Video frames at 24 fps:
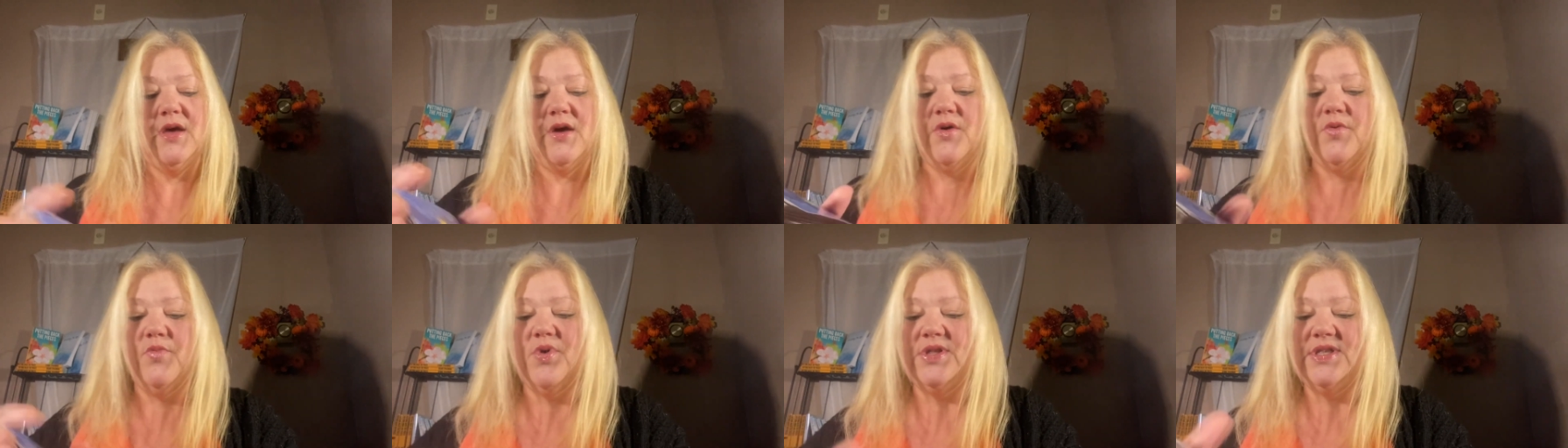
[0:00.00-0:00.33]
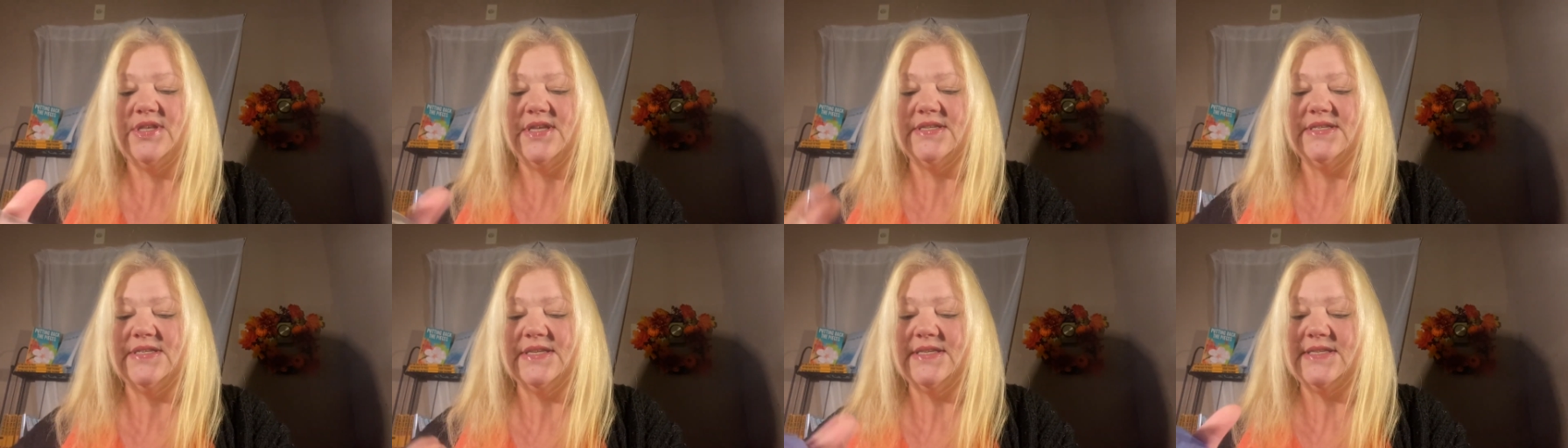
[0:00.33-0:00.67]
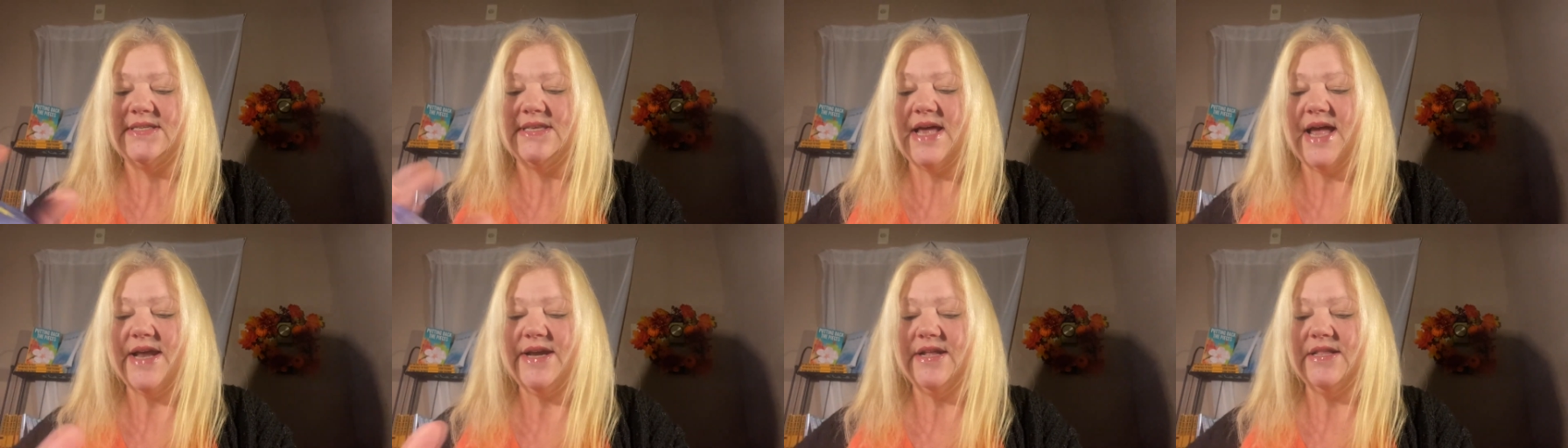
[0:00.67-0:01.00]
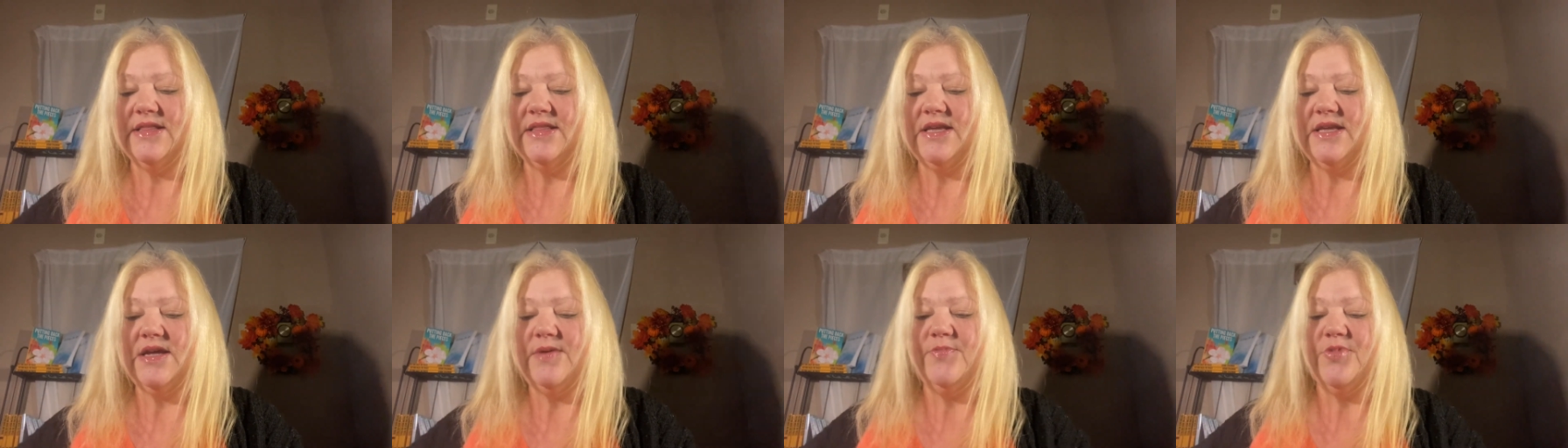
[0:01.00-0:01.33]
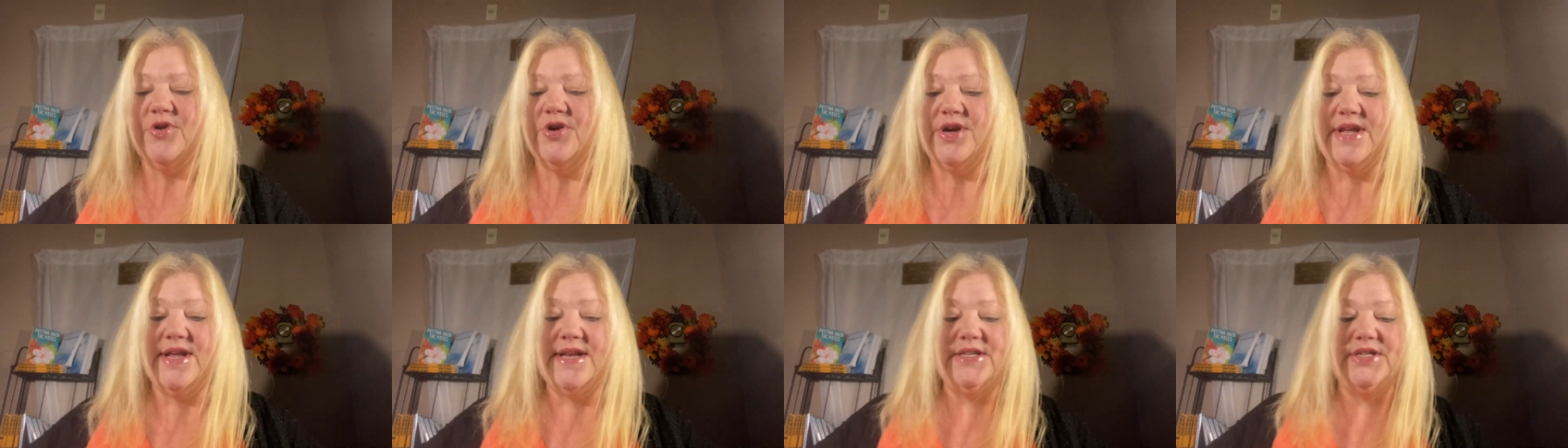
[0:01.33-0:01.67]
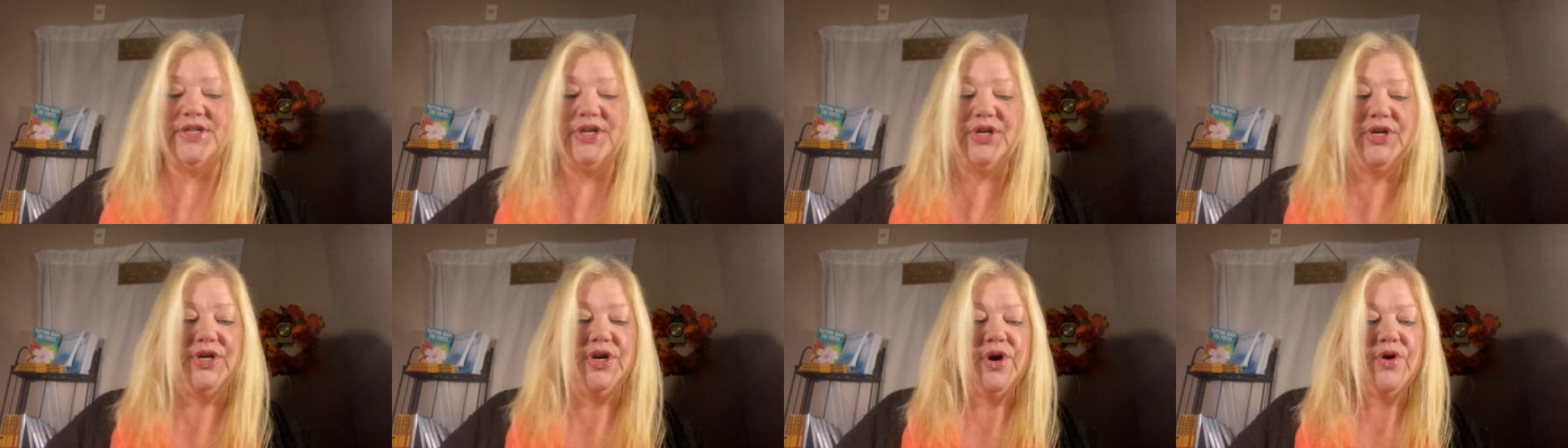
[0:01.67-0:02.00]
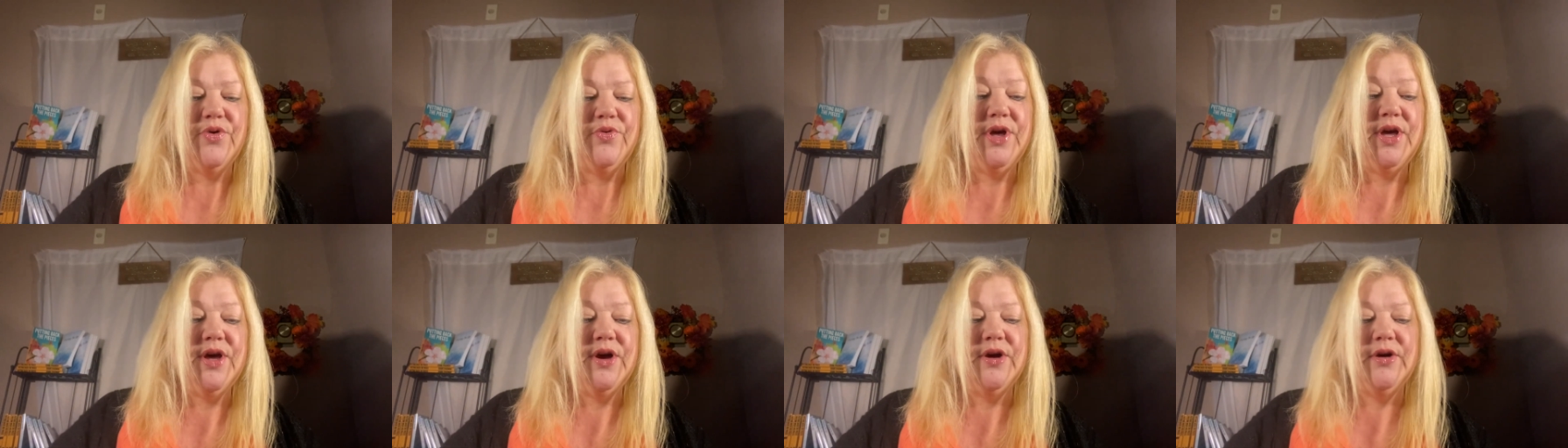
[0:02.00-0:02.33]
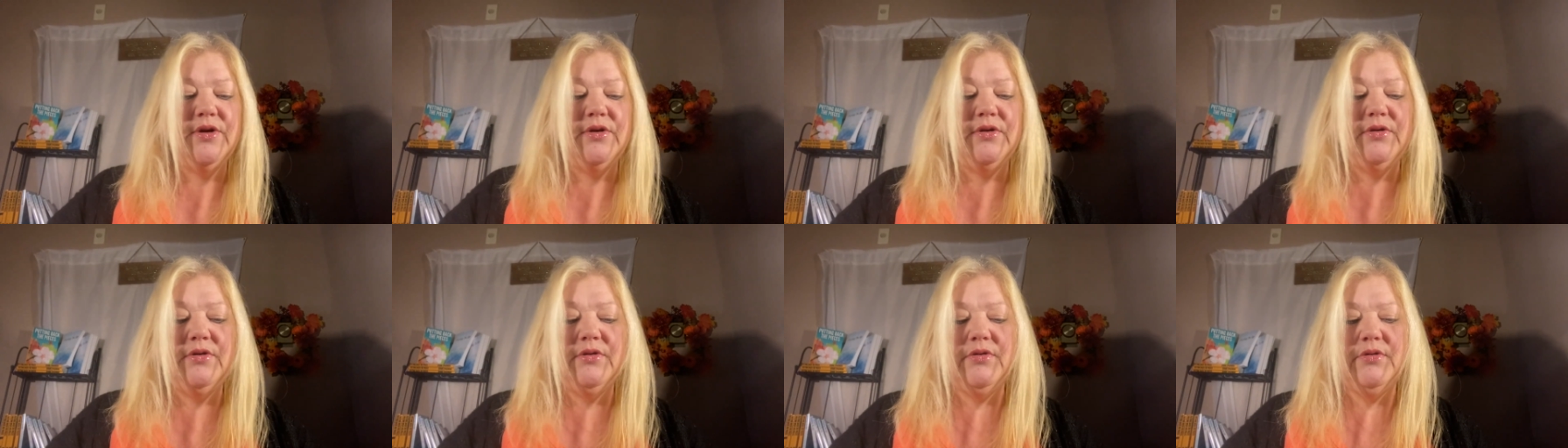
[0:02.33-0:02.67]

What does the sign of Libra need to know here?